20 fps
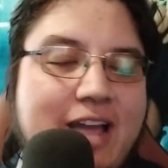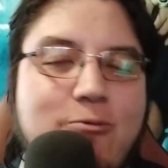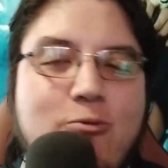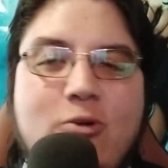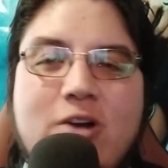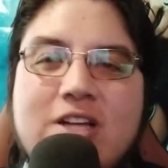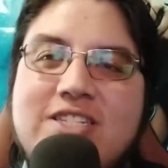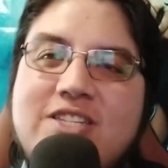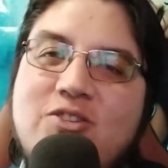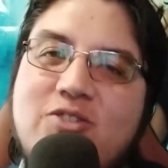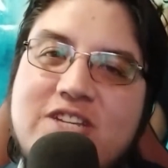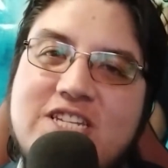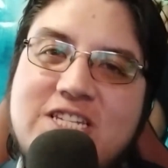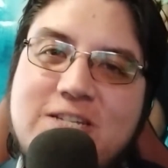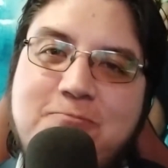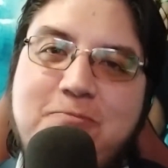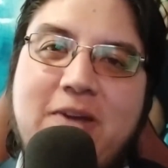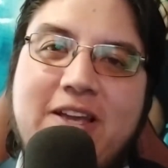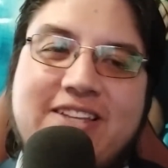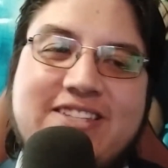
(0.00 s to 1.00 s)
I was not
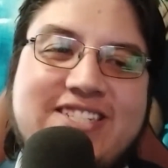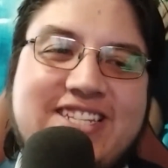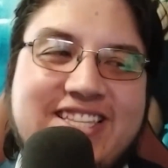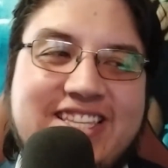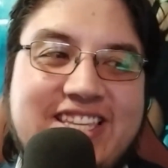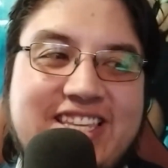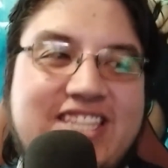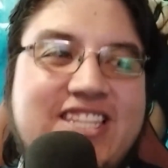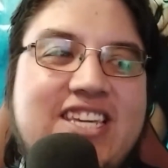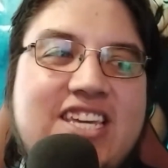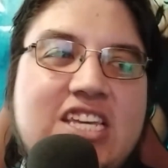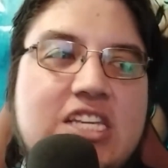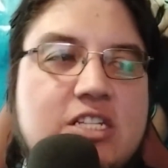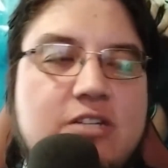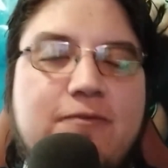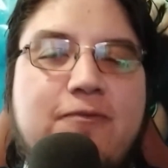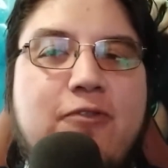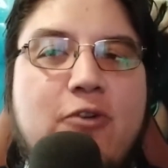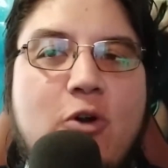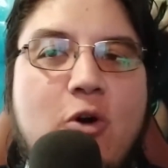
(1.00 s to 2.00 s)
expecting
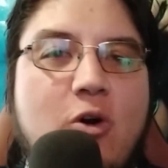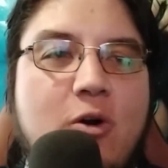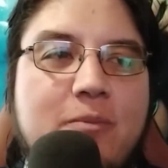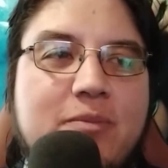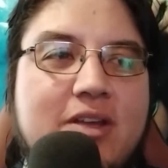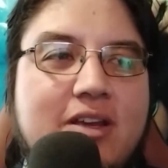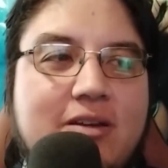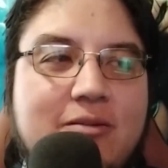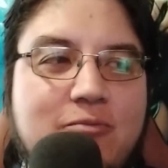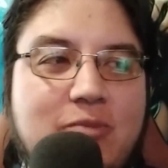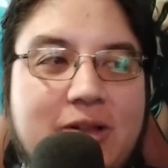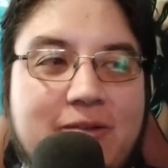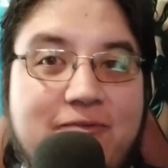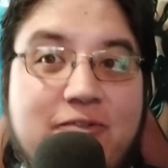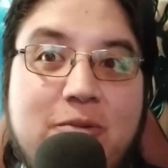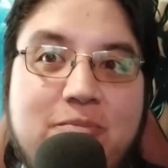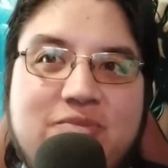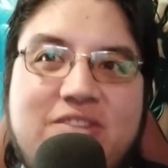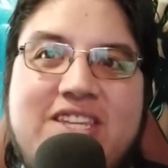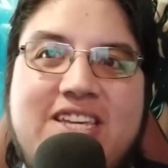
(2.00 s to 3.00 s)
this from
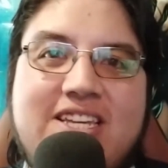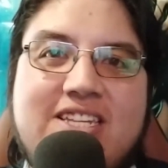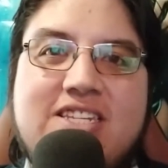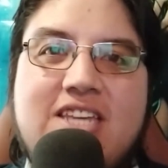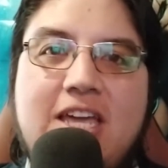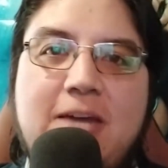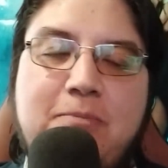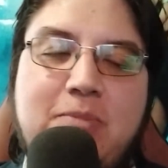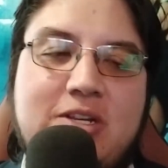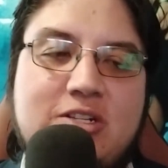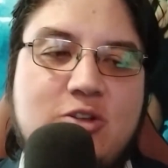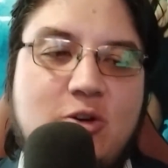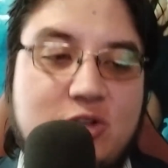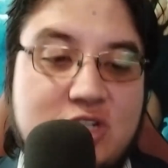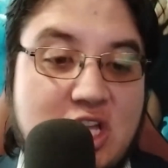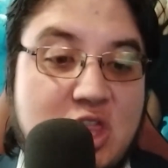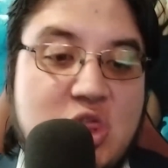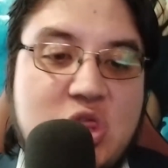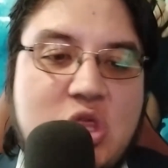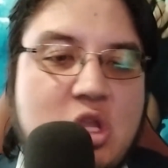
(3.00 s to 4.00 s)
this
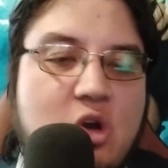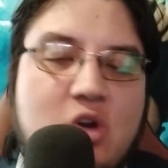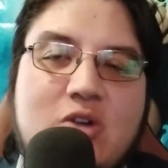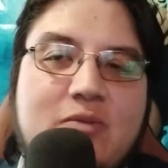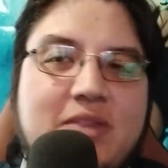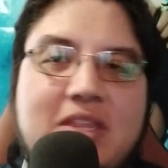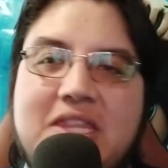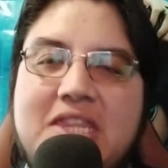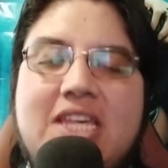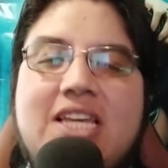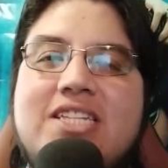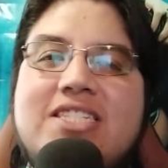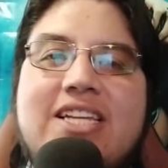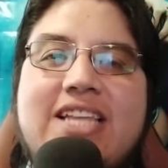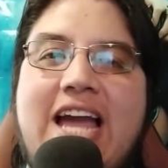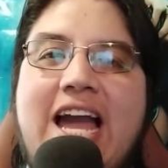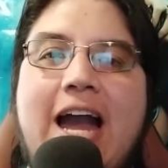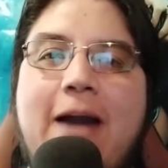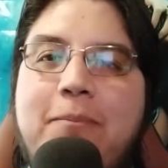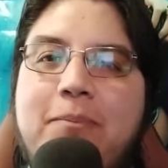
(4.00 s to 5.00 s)
episode. None of the things
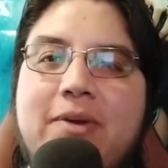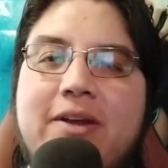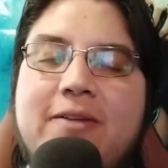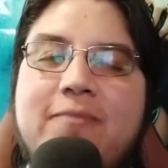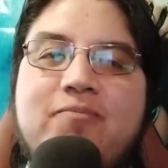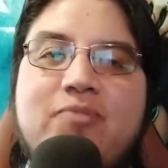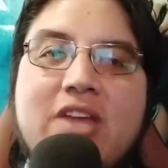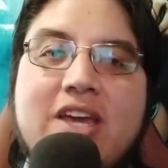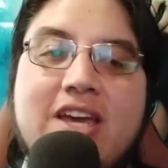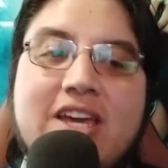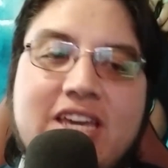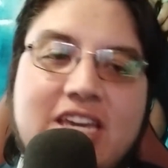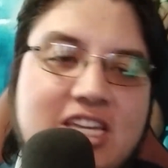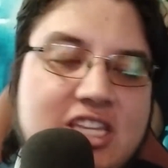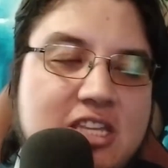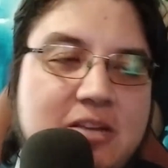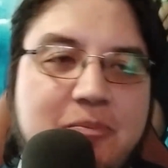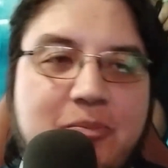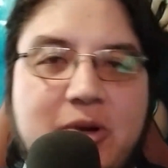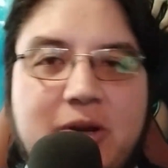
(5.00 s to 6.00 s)
that happened
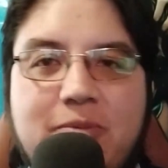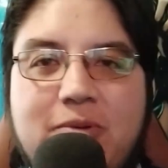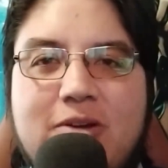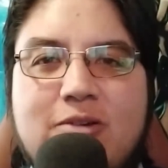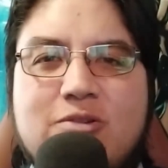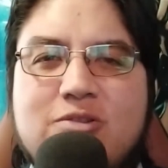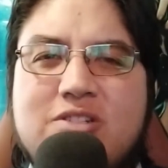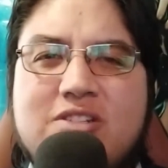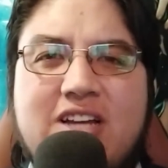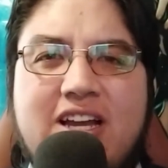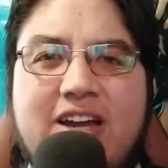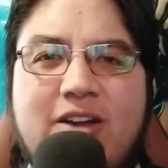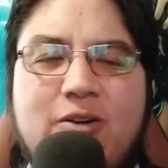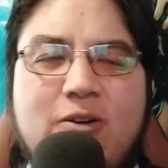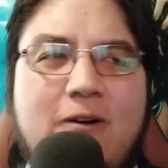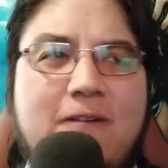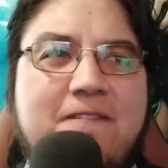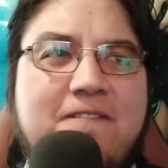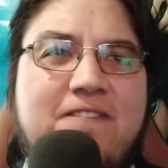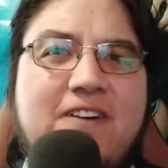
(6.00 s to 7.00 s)
in the previous, I
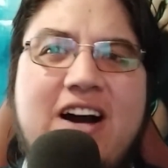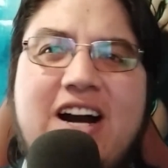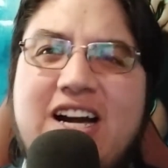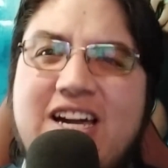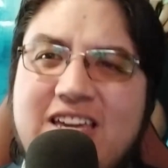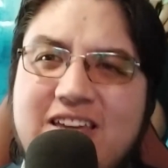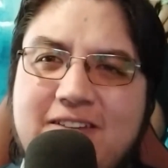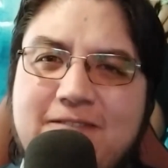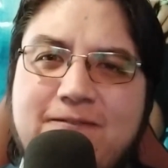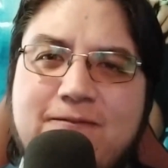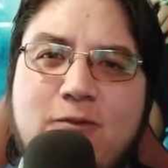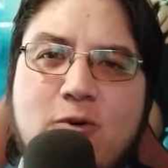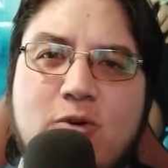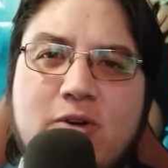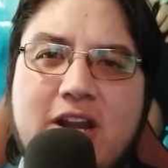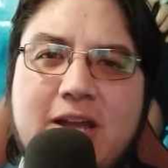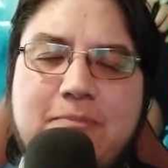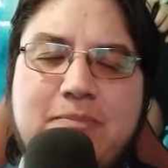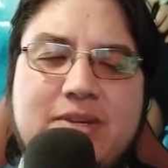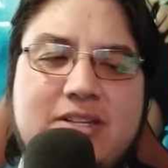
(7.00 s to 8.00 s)
don't know,
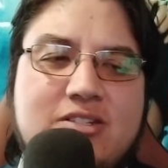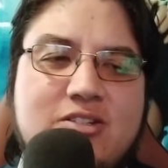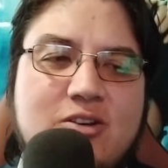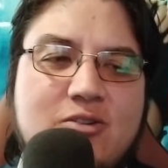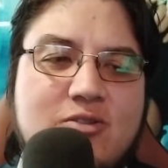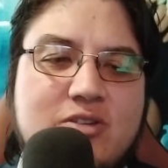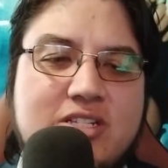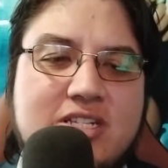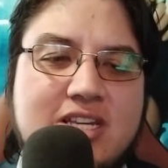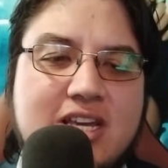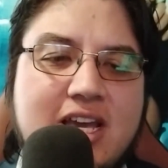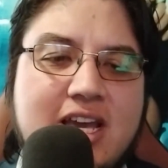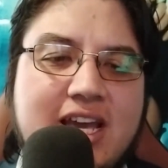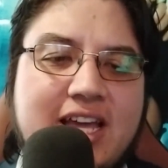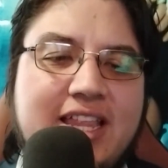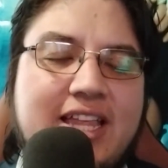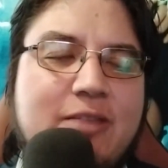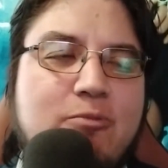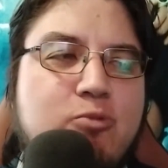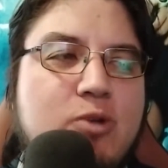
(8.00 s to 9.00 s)
four episodes
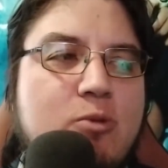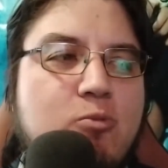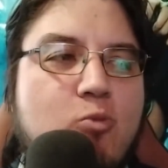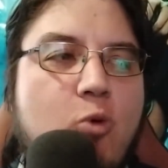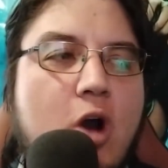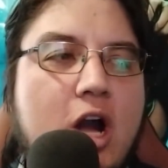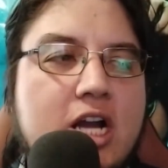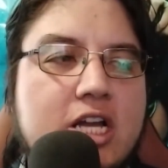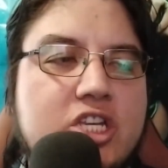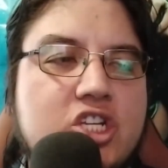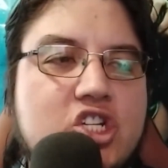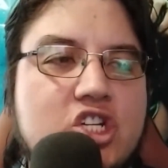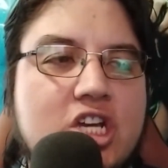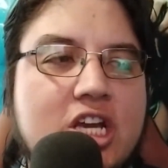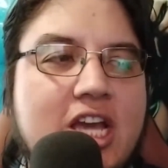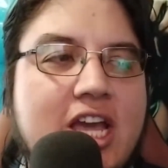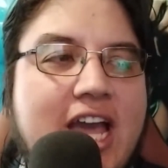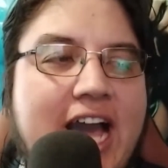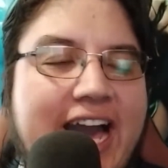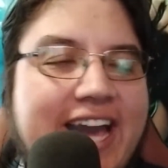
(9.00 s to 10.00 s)
that we
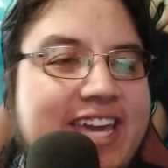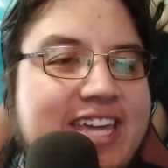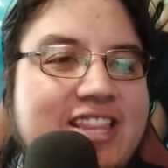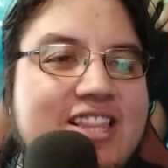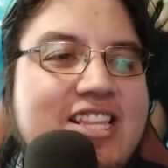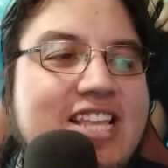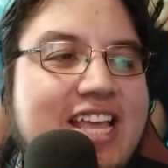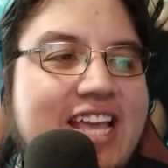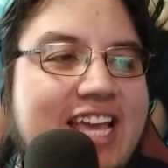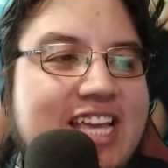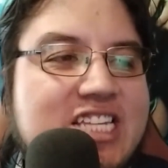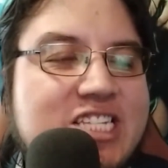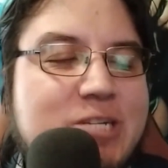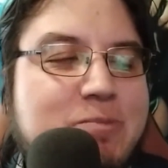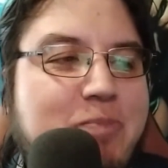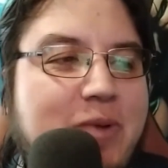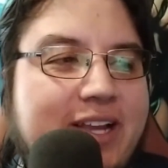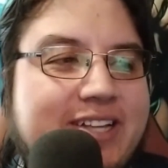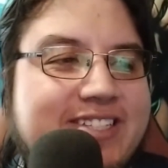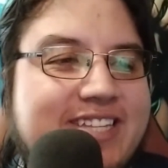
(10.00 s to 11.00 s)
watched, I
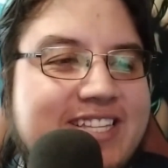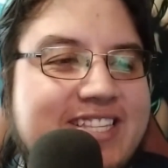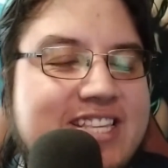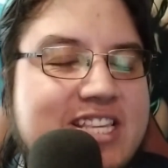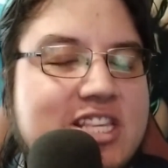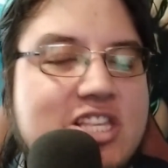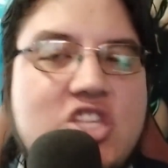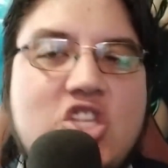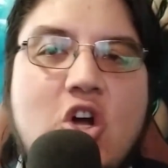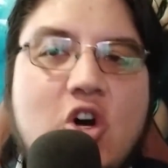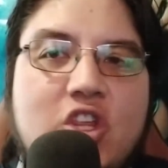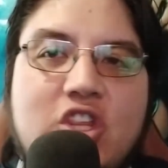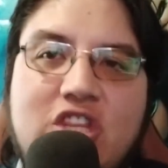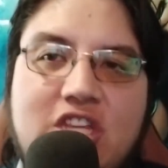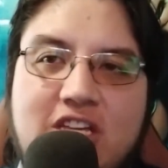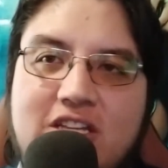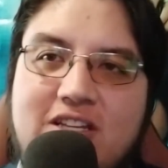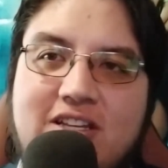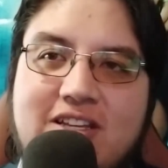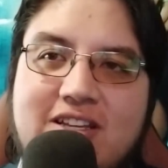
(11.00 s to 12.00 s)
expected
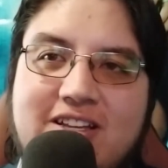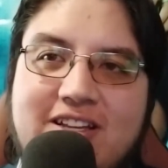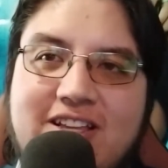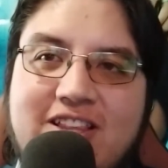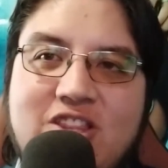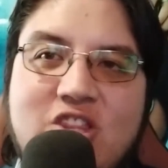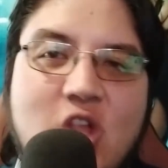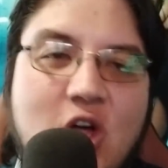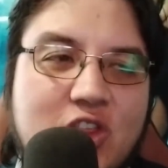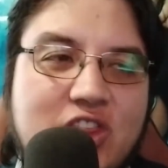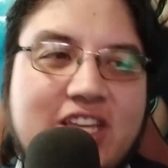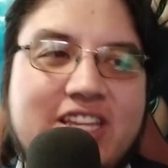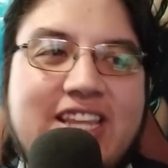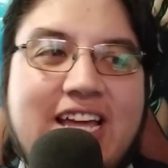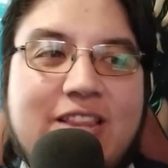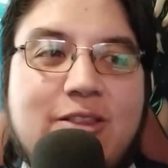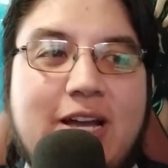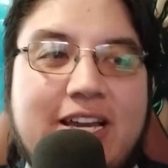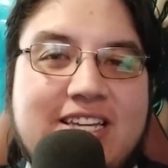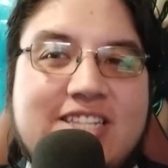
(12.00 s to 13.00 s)
nothing.
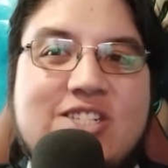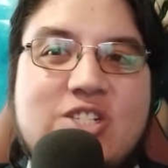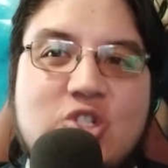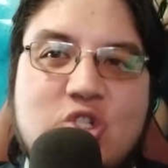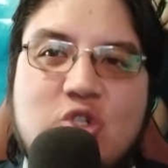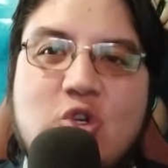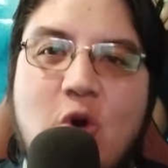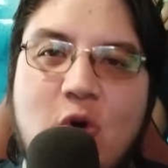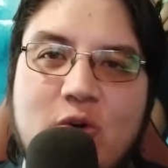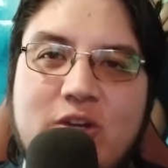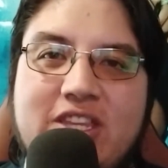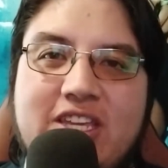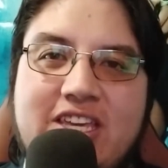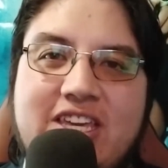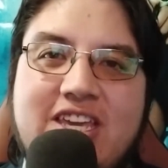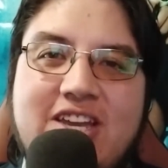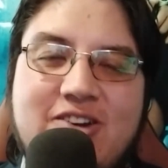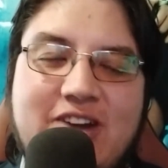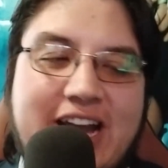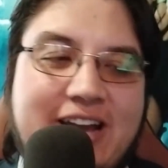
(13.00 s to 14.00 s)
Nothing that I saw in
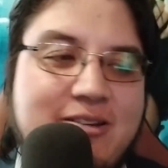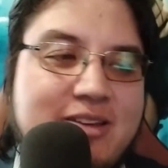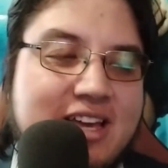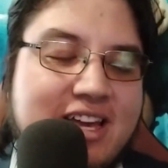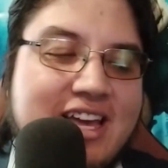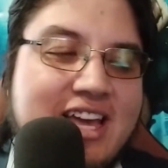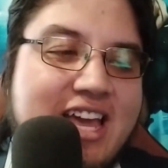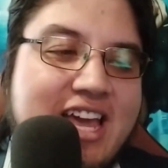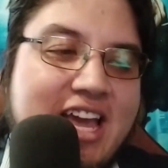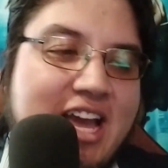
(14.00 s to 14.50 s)
here. I